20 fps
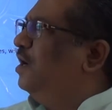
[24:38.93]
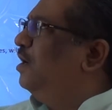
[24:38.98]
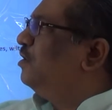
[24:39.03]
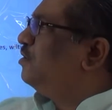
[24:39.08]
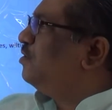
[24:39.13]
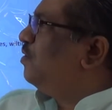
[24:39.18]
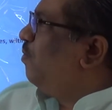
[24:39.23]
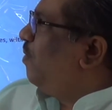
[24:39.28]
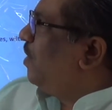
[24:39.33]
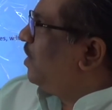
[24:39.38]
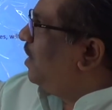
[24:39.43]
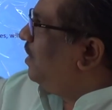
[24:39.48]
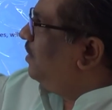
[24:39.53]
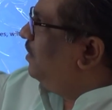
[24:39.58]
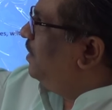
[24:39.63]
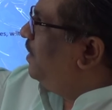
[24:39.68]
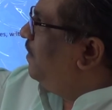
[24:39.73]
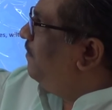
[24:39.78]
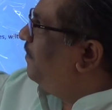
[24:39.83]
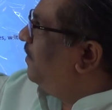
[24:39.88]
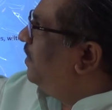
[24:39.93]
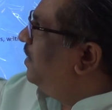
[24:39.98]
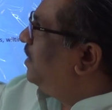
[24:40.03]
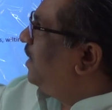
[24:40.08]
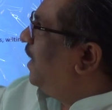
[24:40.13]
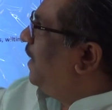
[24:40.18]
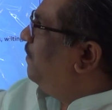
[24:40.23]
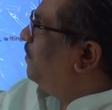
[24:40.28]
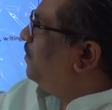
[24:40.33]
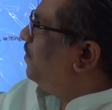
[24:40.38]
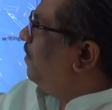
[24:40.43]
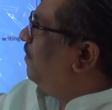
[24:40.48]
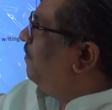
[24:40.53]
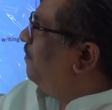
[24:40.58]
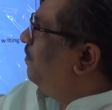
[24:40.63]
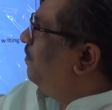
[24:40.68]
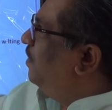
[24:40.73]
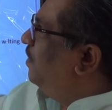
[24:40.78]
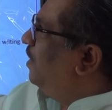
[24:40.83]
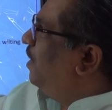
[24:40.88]
So what are the different types of
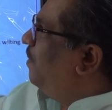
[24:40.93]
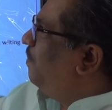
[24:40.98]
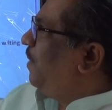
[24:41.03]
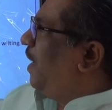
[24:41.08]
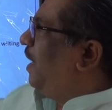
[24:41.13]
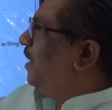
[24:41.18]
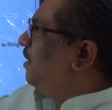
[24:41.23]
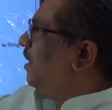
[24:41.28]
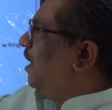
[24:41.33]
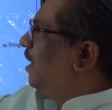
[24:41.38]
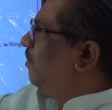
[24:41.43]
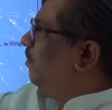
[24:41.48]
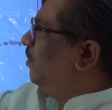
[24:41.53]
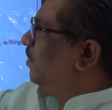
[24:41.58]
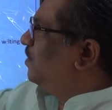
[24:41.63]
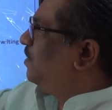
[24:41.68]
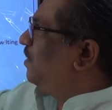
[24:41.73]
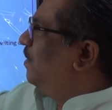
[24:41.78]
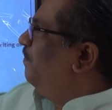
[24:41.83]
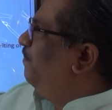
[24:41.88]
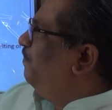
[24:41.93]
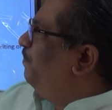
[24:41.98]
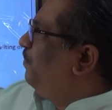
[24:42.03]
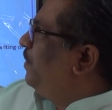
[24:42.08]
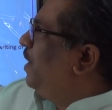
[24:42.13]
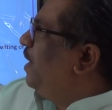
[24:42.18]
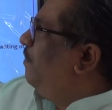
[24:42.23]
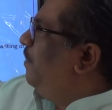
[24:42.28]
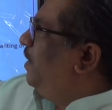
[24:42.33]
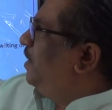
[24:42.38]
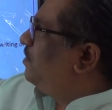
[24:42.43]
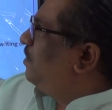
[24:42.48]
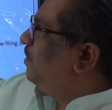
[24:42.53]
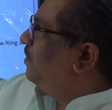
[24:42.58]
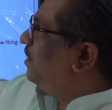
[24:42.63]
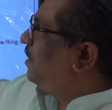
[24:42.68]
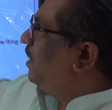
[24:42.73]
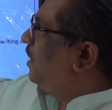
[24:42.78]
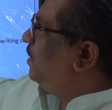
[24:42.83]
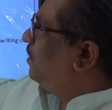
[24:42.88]
plant hormones? Based on
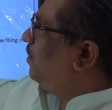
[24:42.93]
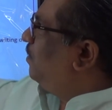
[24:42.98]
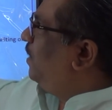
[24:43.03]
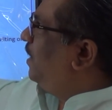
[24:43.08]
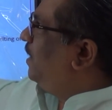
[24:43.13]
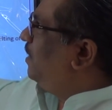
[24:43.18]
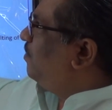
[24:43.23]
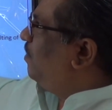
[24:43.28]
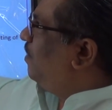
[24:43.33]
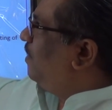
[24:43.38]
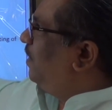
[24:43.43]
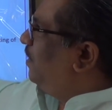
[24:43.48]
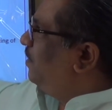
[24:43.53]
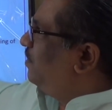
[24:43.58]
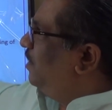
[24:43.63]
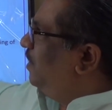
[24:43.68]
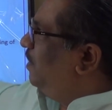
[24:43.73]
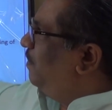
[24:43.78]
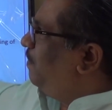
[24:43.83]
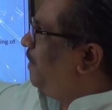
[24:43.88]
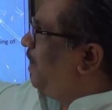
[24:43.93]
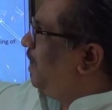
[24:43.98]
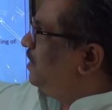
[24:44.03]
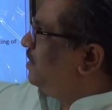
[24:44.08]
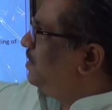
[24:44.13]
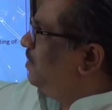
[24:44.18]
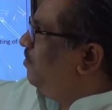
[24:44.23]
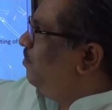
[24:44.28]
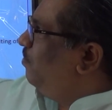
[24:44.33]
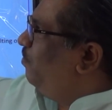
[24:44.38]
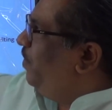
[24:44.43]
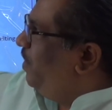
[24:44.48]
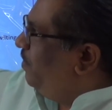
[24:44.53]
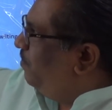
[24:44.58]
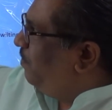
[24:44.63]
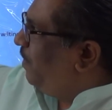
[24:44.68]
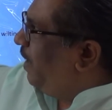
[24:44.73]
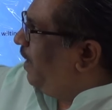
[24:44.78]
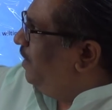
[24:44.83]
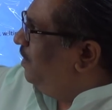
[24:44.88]
the control and coordination in plants, we
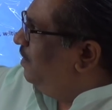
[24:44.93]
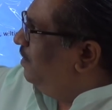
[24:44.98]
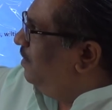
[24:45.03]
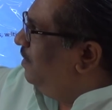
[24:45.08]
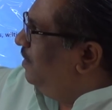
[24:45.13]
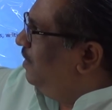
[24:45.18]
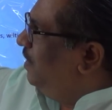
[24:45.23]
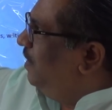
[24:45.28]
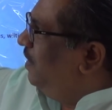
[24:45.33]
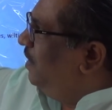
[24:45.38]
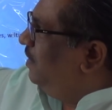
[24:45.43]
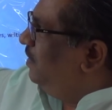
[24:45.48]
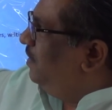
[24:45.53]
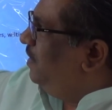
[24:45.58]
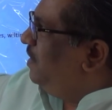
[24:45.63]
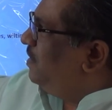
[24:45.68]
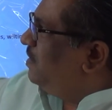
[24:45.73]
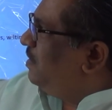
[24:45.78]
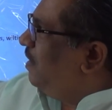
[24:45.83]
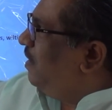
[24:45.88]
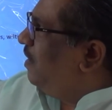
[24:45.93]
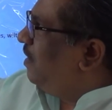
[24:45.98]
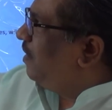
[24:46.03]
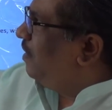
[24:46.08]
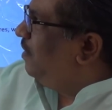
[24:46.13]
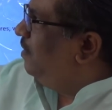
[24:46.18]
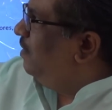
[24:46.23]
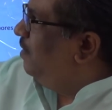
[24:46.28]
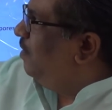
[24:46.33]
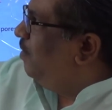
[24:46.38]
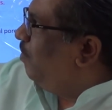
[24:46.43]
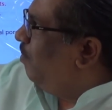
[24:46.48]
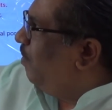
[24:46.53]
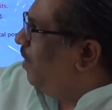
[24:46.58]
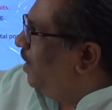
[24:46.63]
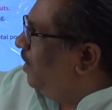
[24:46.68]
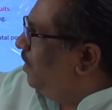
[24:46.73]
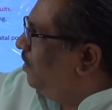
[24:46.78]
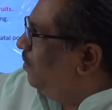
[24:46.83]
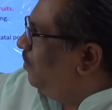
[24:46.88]
find these are
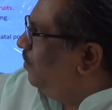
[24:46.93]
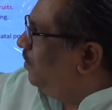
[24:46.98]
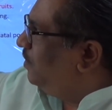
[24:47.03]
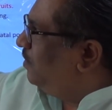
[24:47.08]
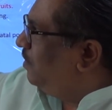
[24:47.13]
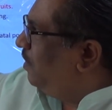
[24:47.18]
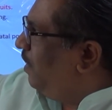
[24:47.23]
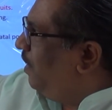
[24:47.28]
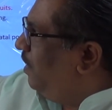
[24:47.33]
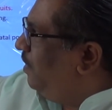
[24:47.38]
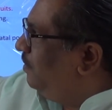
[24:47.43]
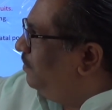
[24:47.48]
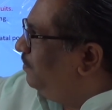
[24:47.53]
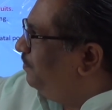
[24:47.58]
1, 2, 3,